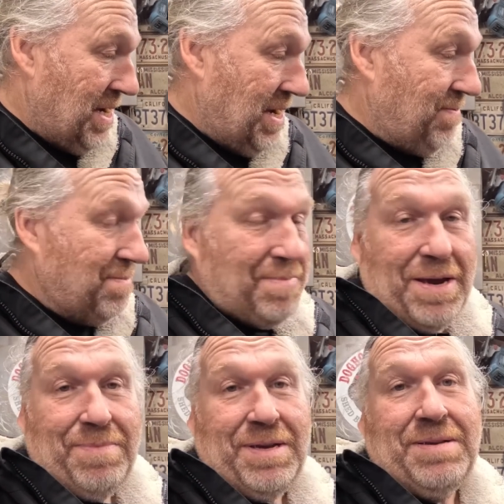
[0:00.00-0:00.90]
Even
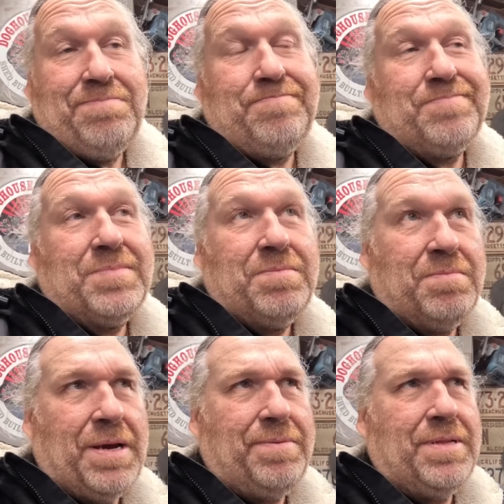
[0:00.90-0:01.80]
maybe
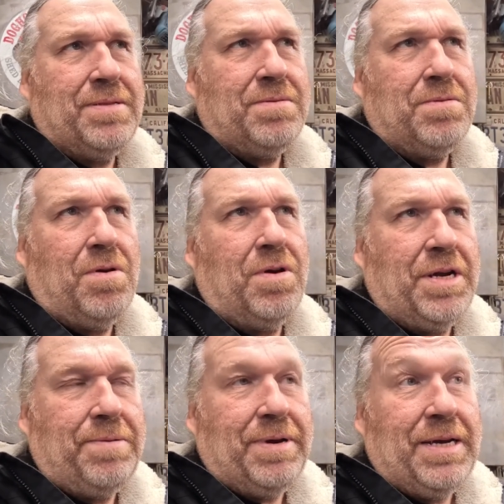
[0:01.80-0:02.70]
not
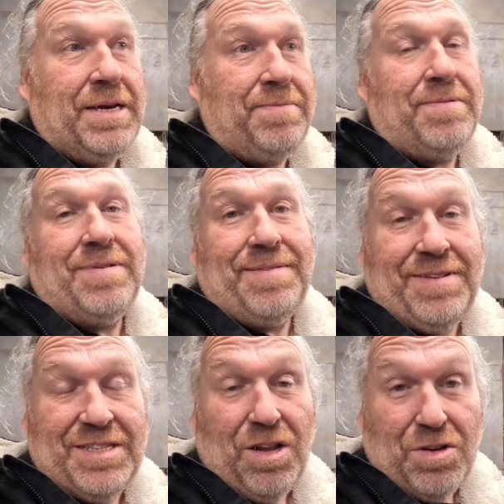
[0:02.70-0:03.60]
on eBay, even
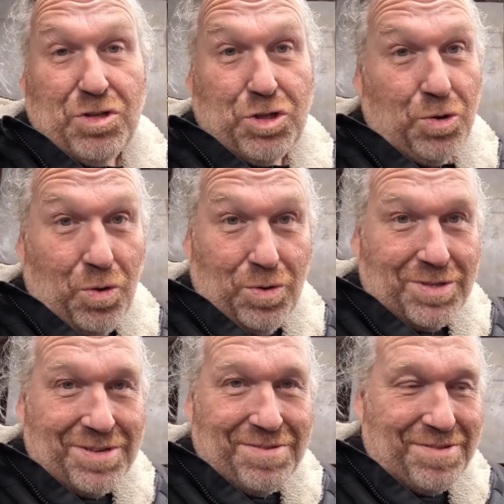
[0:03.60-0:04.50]
maybe like
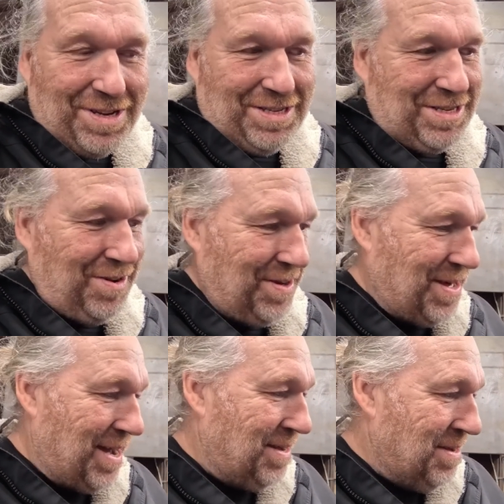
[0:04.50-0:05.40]
swords and things like
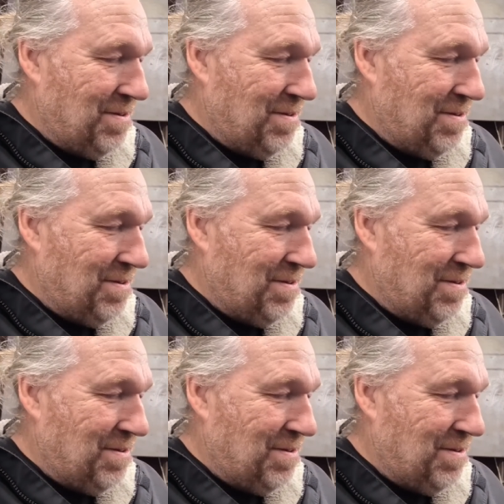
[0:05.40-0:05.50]
that,